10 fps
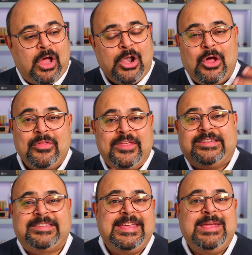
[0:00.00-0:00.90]
along
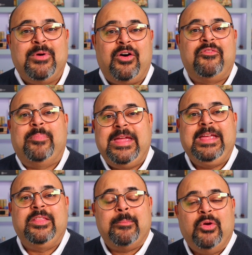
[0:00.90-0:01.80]
this theme of
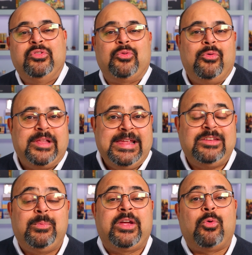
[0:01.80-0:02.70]
being the most or the
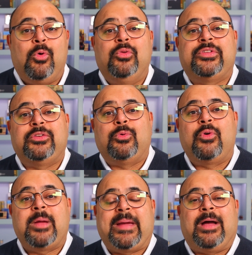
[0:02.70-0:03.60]
least, we could also
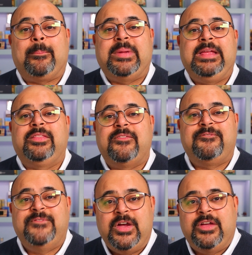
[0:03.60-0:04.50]
talk about being the
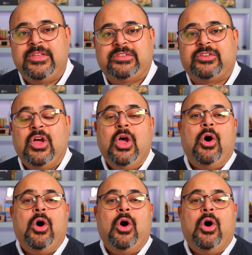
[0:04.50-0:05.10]
furthest